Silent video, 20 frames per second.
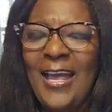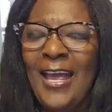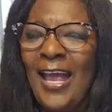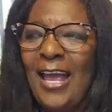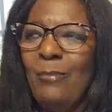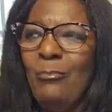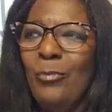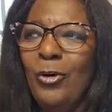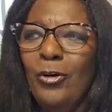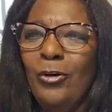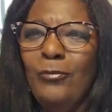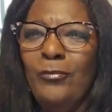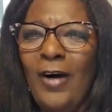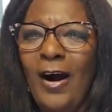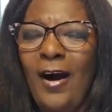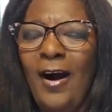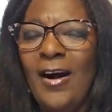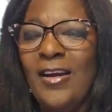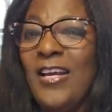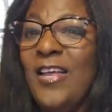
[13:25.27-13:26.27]
and move
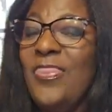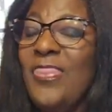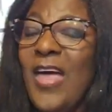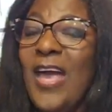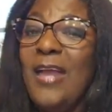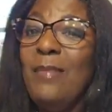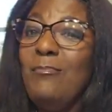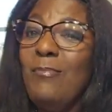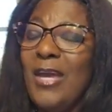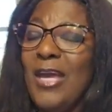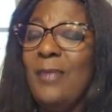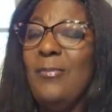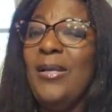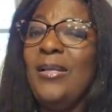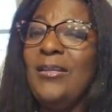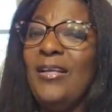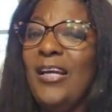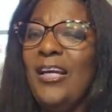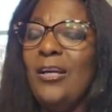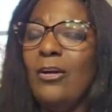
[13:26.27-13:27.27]
on. And then maybe
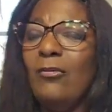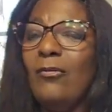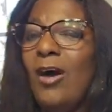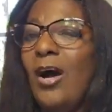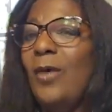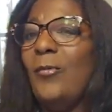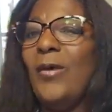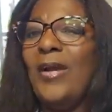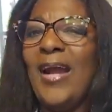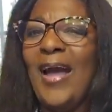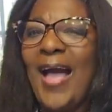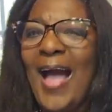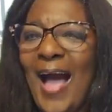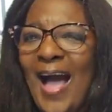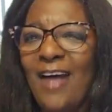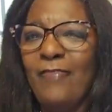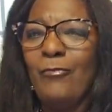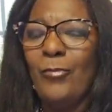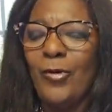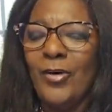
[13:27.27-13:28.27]
later on when I
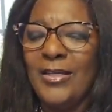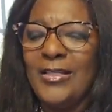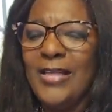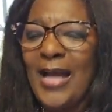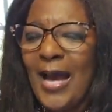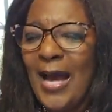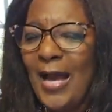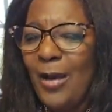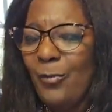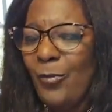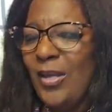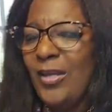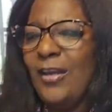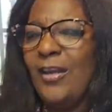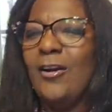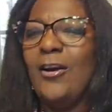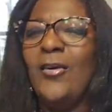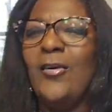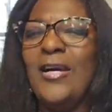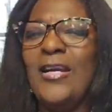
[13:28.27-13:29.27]
have more time, we
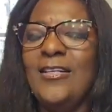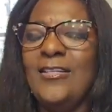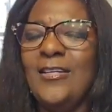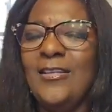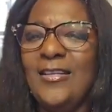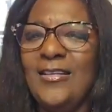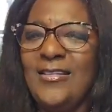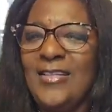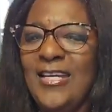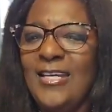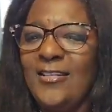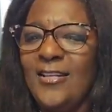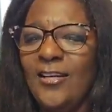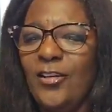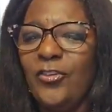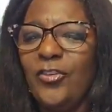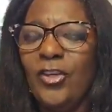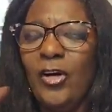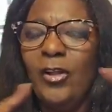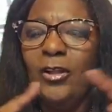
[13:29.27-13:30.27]
can go into the
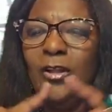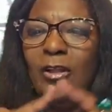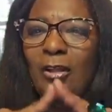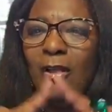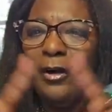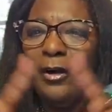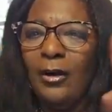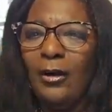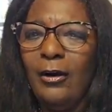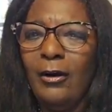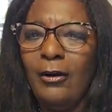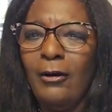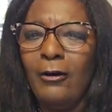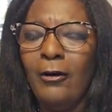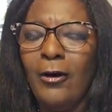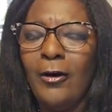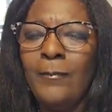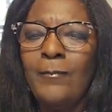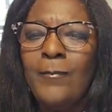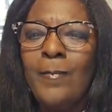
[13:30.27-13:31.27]
details. So
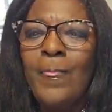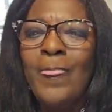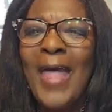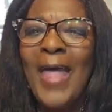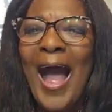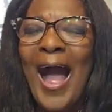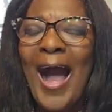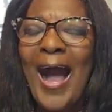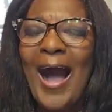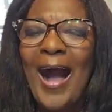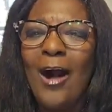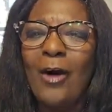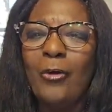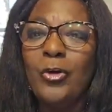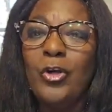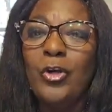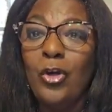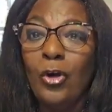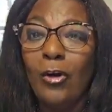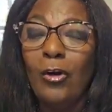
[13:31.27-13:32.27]
learn how
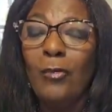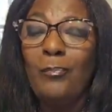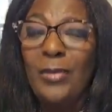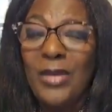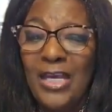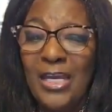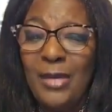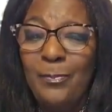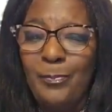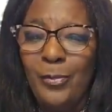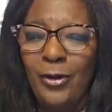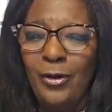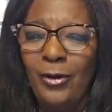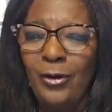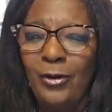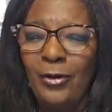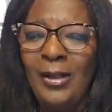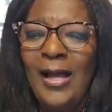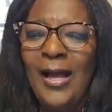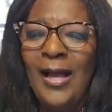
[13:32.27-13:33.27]
your
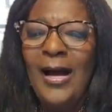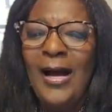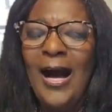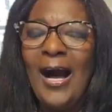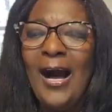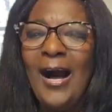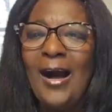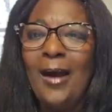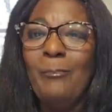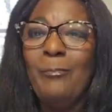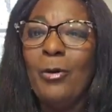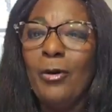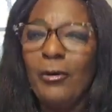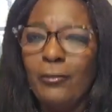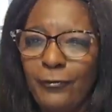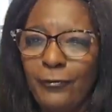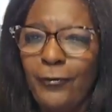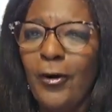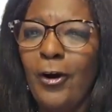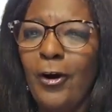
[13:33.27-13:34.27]
people
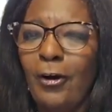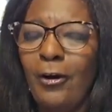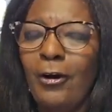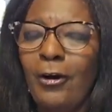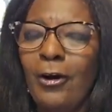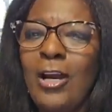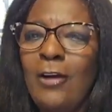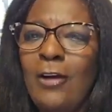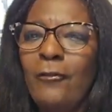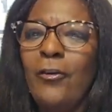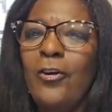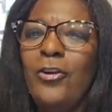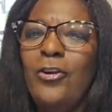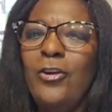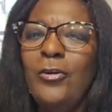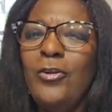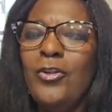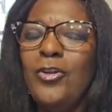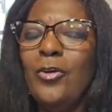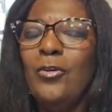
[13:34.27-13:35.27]
prefer for
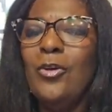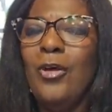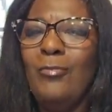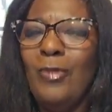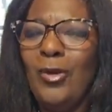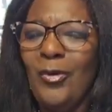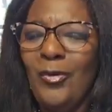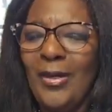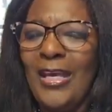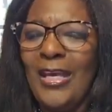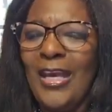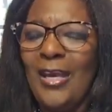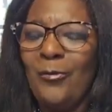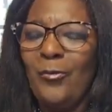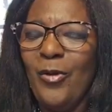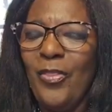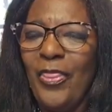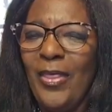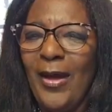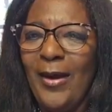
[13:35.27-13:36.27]
you to communicate
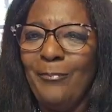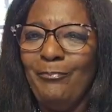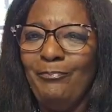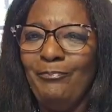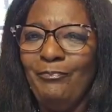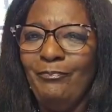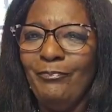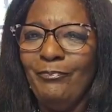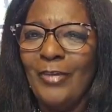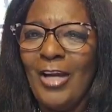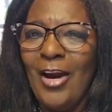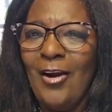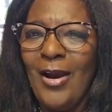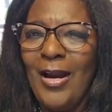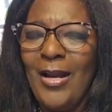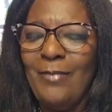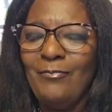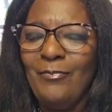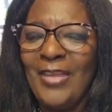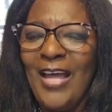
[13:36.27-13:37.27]
with them. All
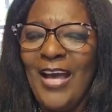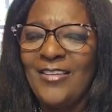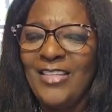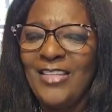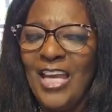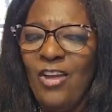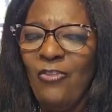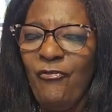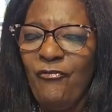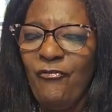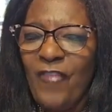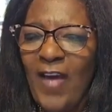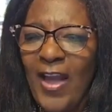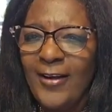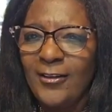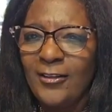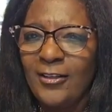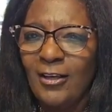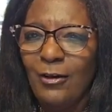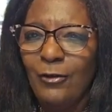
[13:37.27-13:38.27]
right. That's
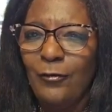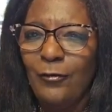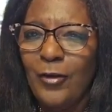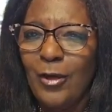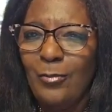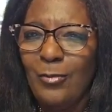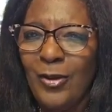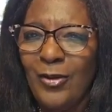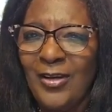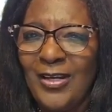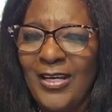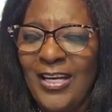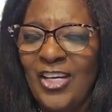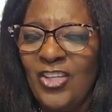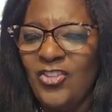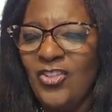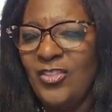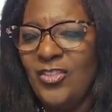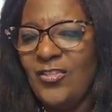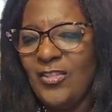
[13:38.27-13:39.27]
effective
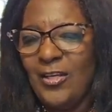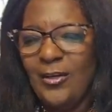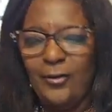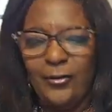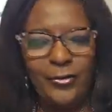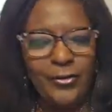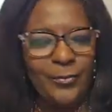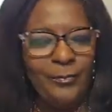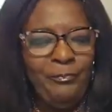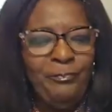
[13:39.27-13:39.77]
communication skills.